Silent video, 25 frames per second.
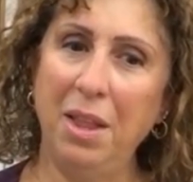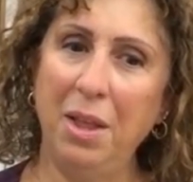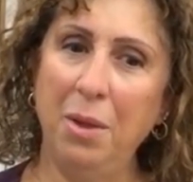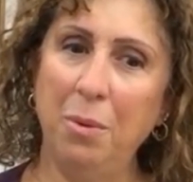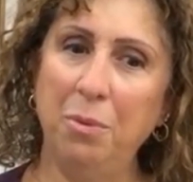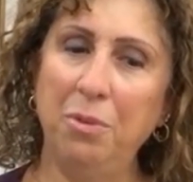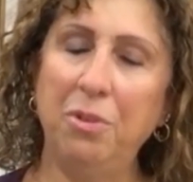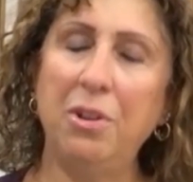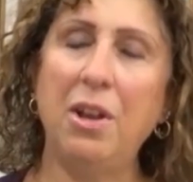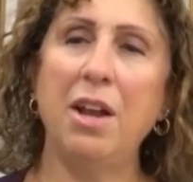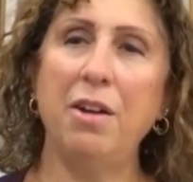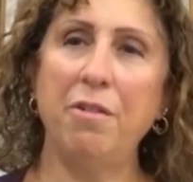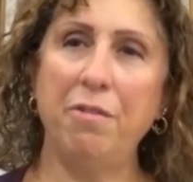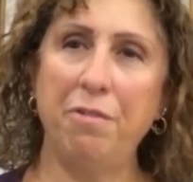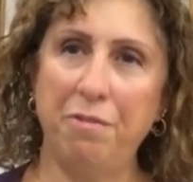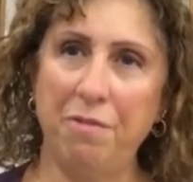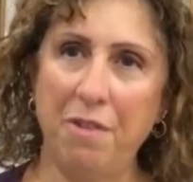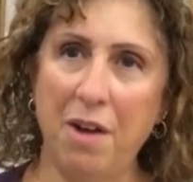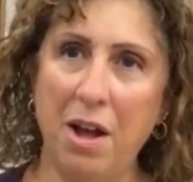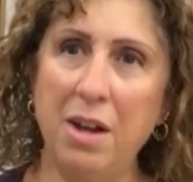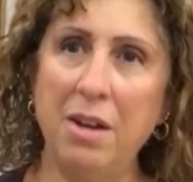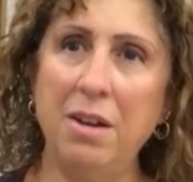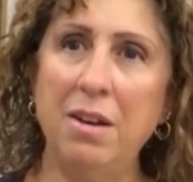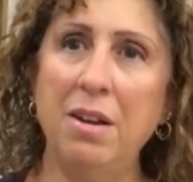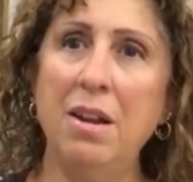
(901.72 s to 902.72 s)
it's kind of
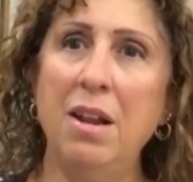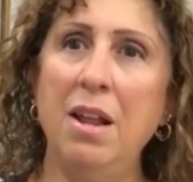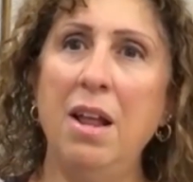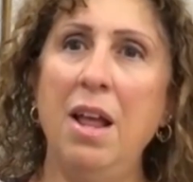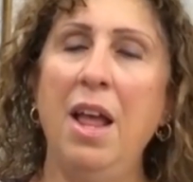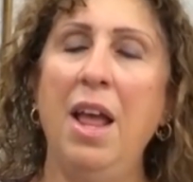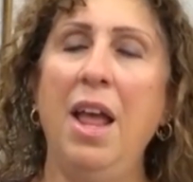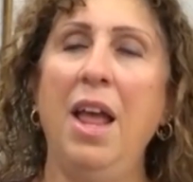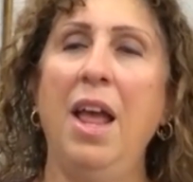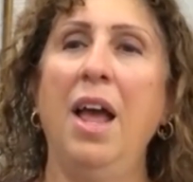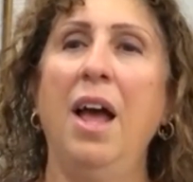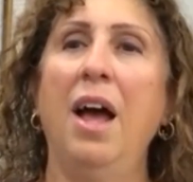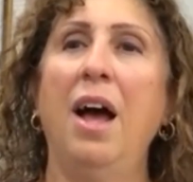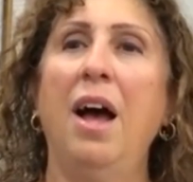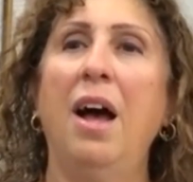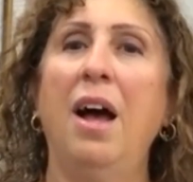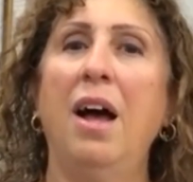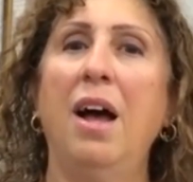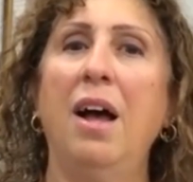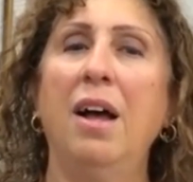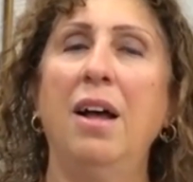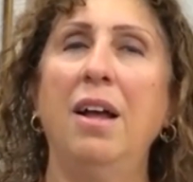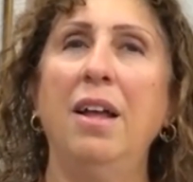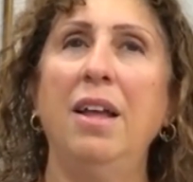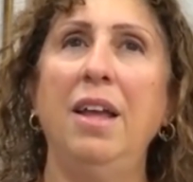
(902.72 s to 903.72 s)
fun.
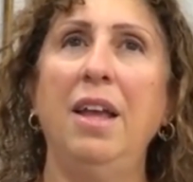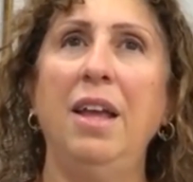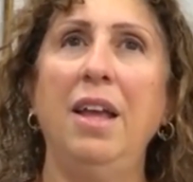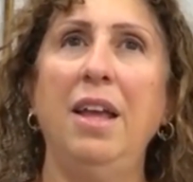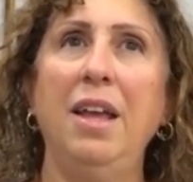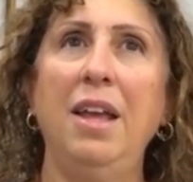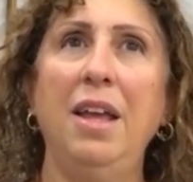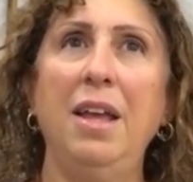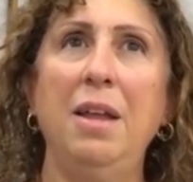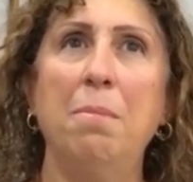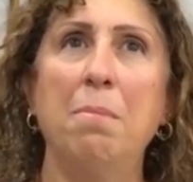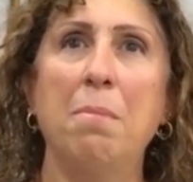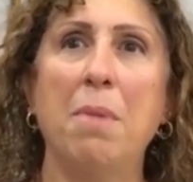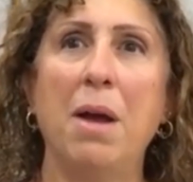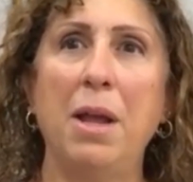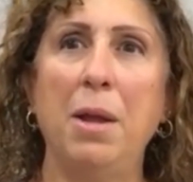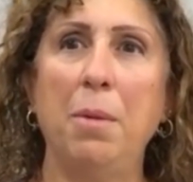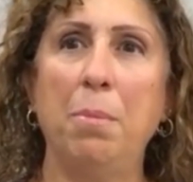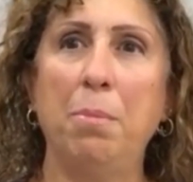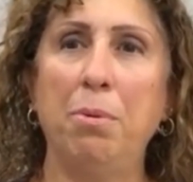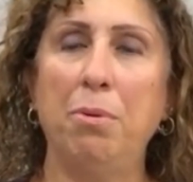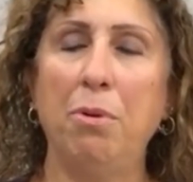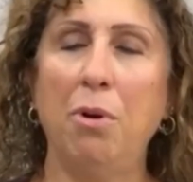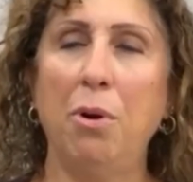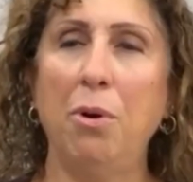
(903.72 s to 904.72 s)
In my
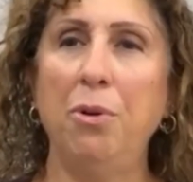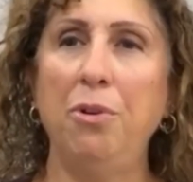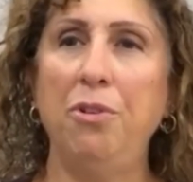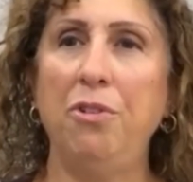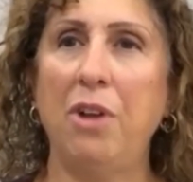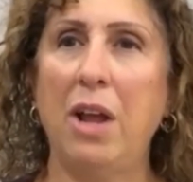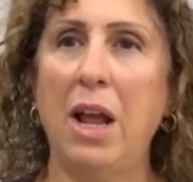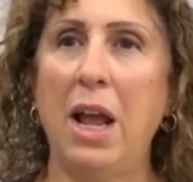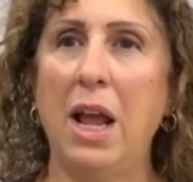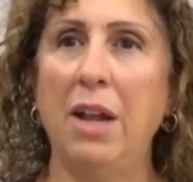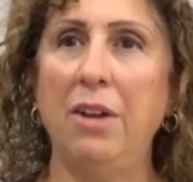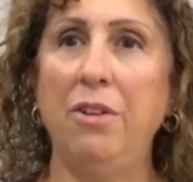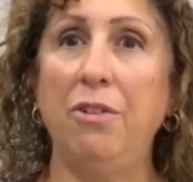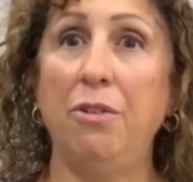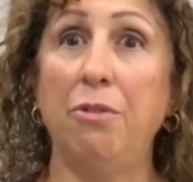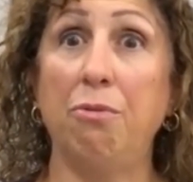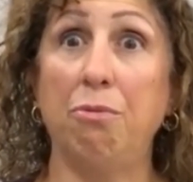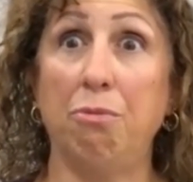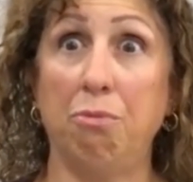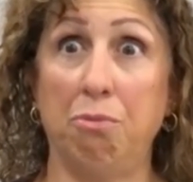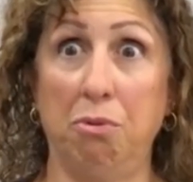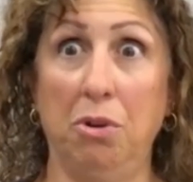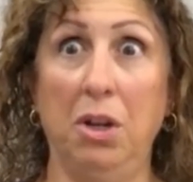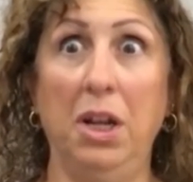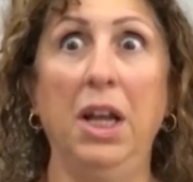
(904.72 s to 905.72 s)
approach, I had
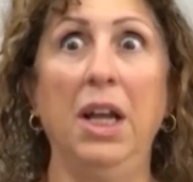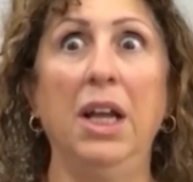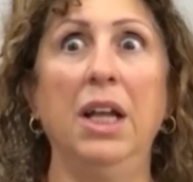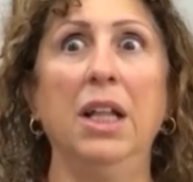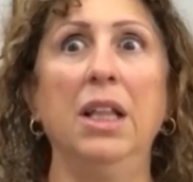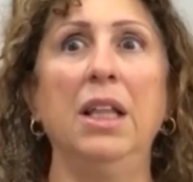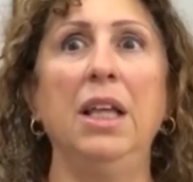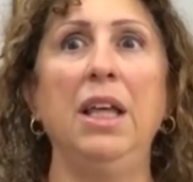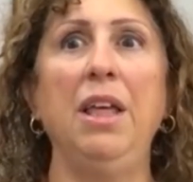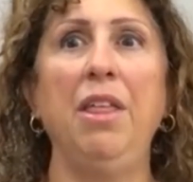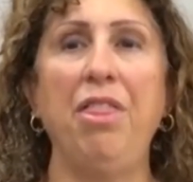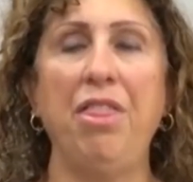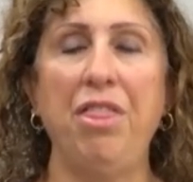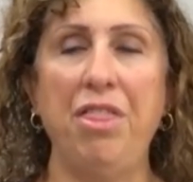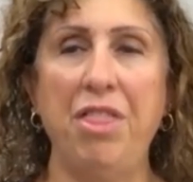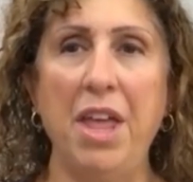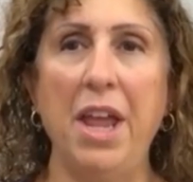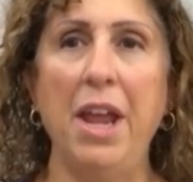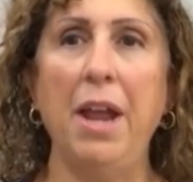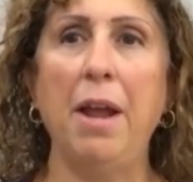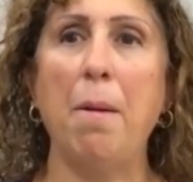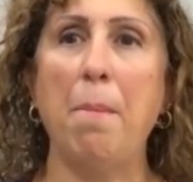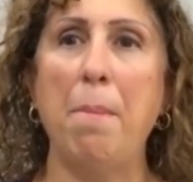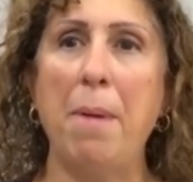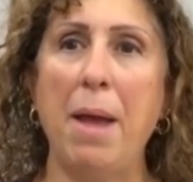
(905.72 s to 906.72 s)
to really
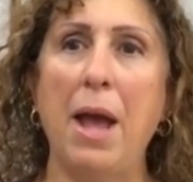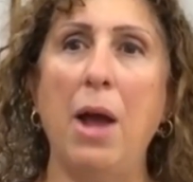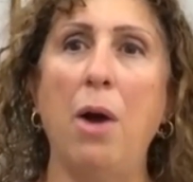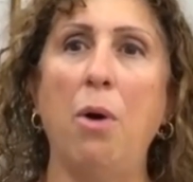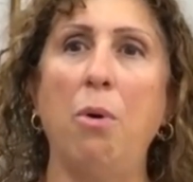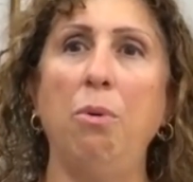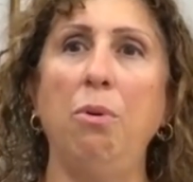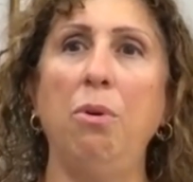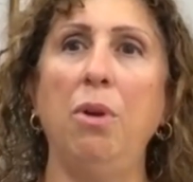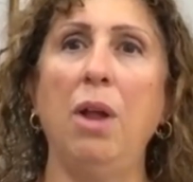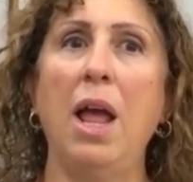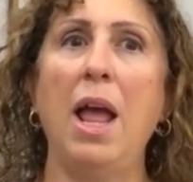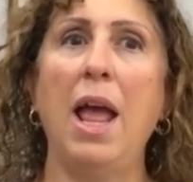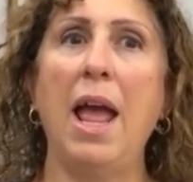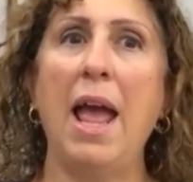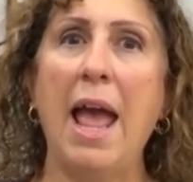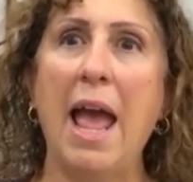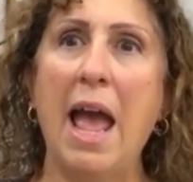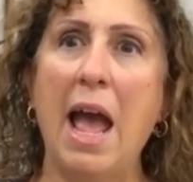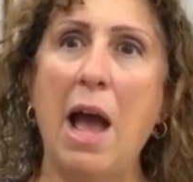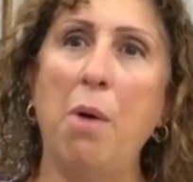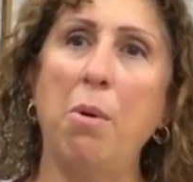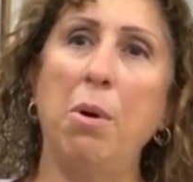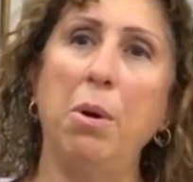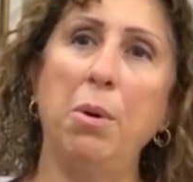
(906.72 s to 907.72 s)
think about
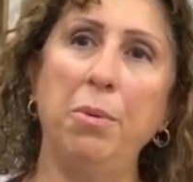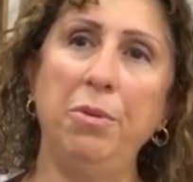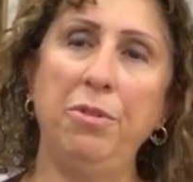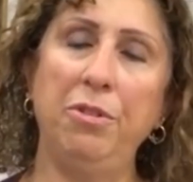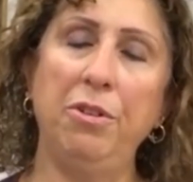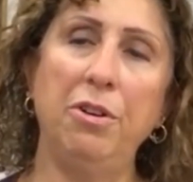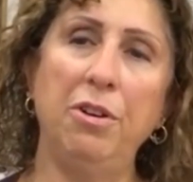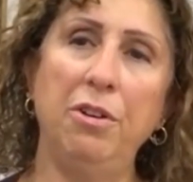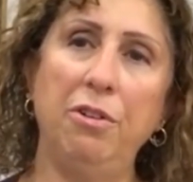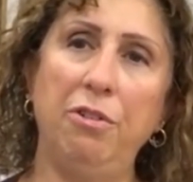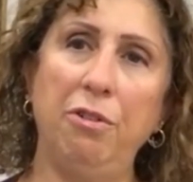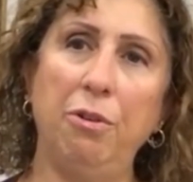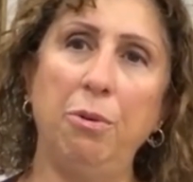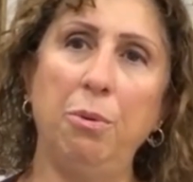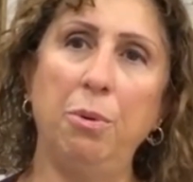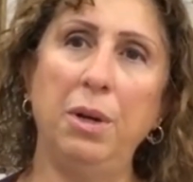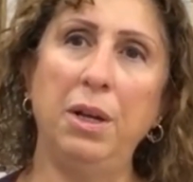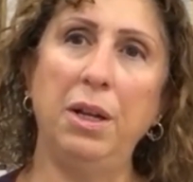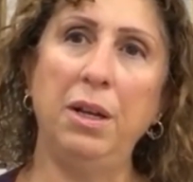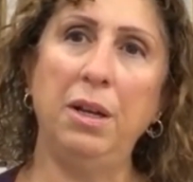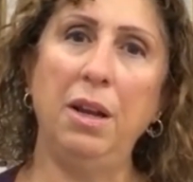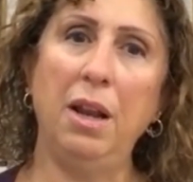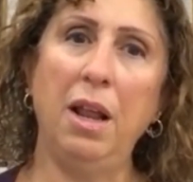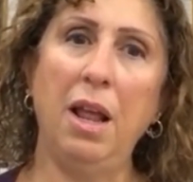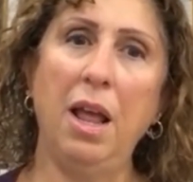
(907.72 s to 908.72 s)
how I was going to do
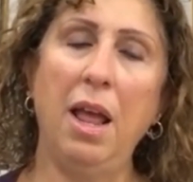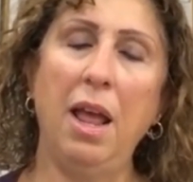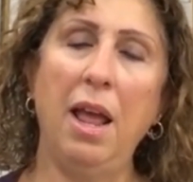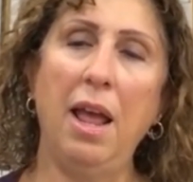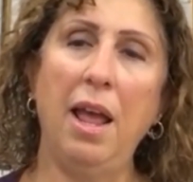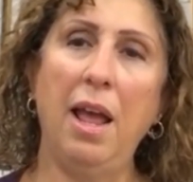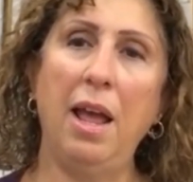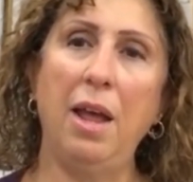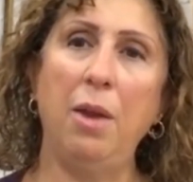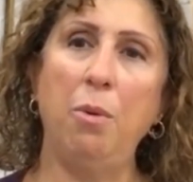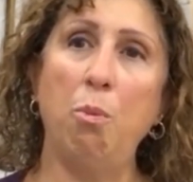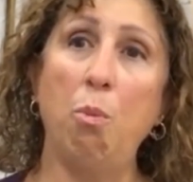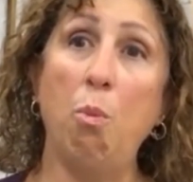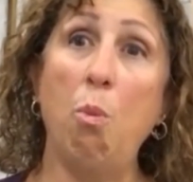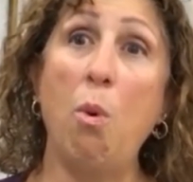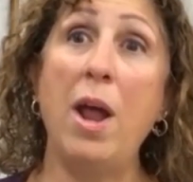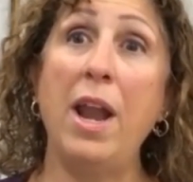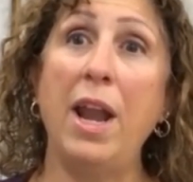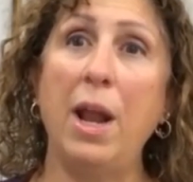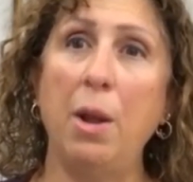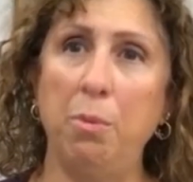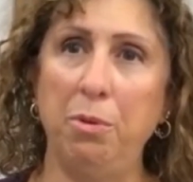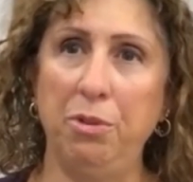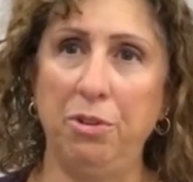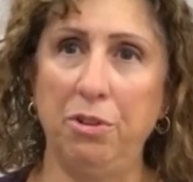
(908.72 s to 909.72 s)
it and
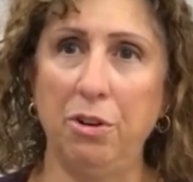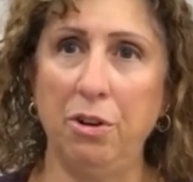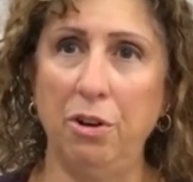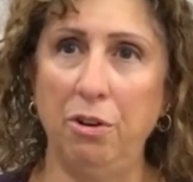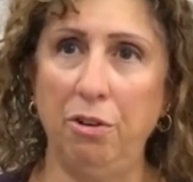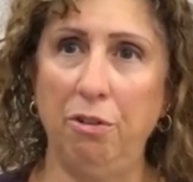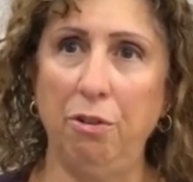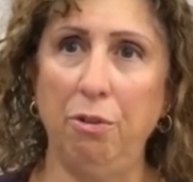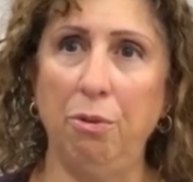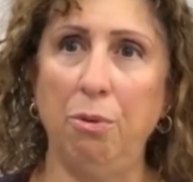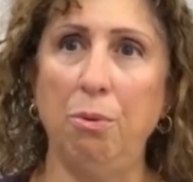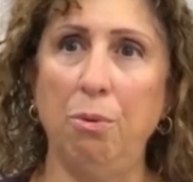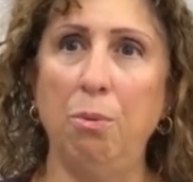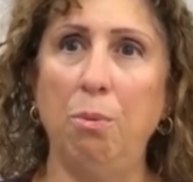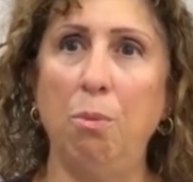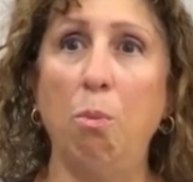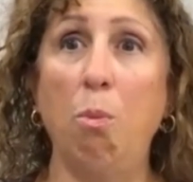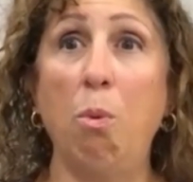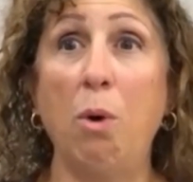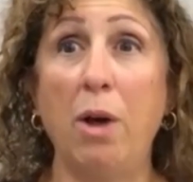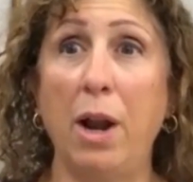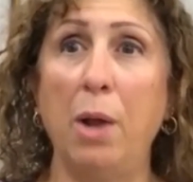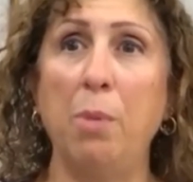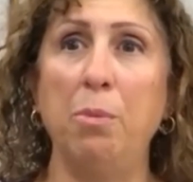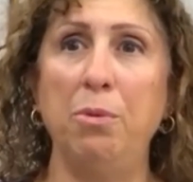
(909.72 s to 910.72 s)
when I was going to do
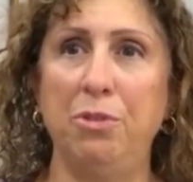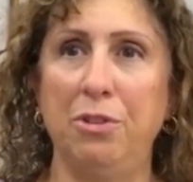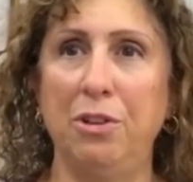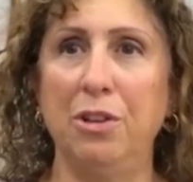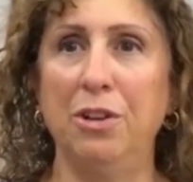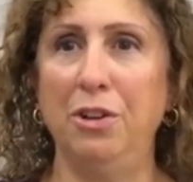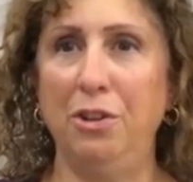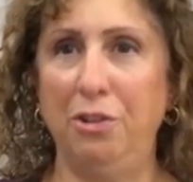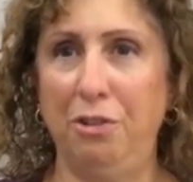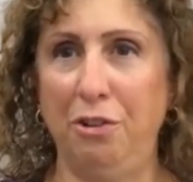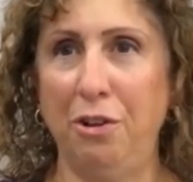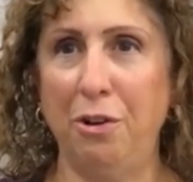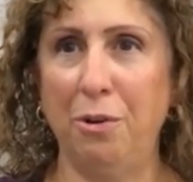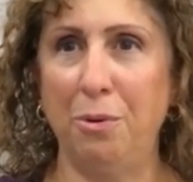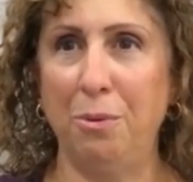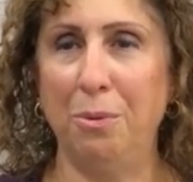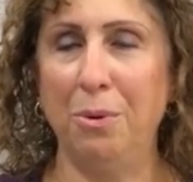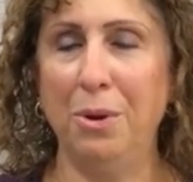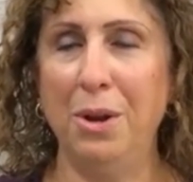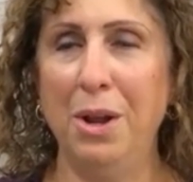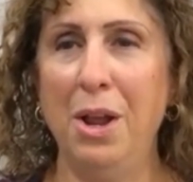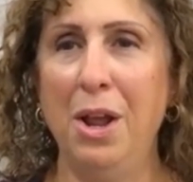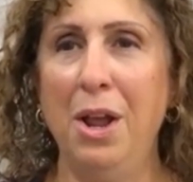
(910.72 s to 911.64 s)
what I was going to do.